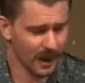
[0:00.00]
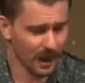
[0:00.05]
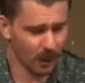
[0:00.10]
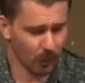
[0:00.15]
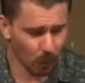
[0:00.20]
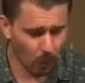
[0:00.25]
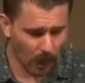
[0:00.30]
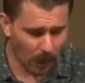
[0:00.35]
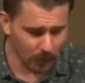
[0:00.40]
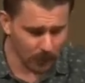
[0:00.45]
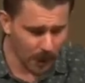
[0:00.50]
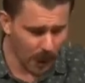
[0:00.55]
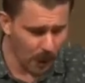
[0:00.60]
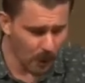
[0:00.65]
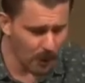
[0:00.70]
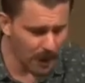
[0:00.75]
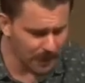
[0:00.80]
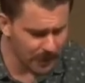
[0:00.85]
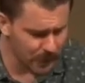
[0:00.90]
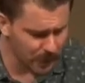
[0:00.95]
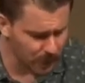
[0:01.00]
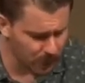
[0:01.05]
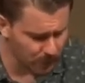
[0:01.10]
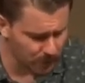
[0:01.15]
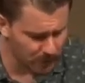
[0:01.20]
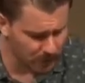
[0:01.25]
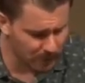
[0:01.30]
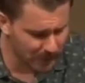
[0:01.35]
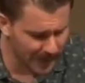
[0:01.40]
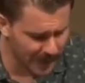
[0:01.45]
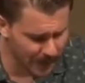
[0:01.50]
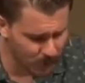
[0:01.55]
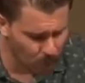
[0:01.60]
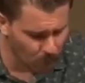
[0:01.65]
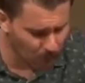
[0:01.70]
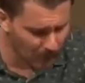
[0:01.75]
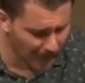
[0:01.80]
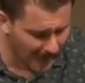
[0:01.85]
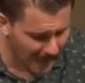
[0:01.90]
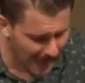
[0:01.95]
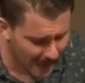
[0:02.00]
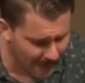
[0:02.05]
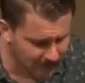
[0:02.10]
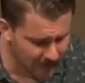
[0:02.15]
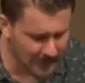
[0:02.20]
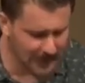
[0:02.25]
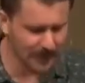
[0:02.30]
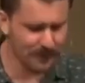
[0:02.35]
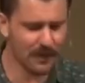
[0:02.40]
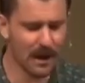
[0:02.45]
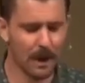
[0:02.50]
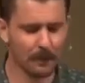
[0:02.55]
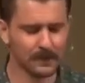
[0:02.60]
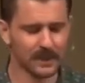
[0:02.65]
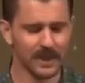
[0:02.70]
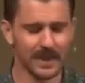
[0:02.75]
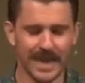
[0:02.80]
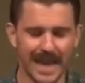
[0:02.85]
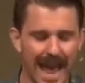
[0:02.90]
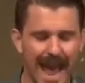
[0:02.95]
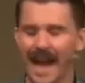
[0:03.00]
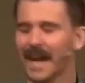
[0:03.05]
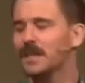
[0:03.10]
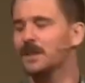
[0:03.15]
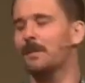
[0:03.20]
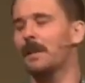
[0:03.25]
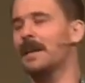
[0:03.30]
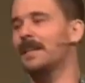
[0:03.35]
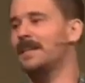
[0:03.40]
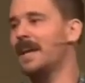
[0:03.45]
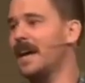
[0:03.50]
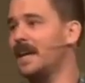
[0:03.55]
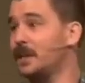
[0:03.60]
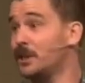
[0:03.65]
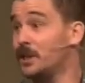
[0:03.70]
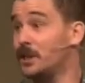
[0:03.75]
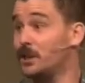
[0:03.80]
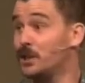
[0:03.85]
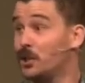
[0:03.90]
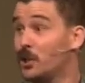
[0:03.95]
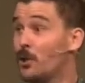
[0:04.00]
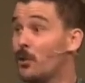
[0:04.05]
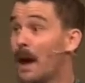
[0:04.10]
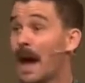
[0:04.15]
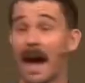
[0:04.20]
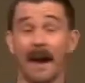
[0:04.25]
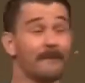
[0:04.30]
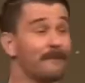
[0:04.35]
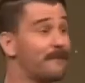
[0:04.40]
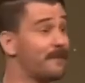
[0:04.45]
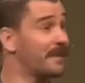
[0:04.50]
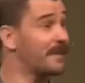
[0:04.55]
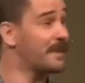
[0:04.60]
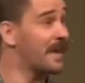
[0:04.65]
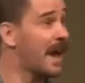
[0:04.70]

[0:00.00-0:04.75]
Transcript: Uh, while no other human being will ever live up to the expectations you have for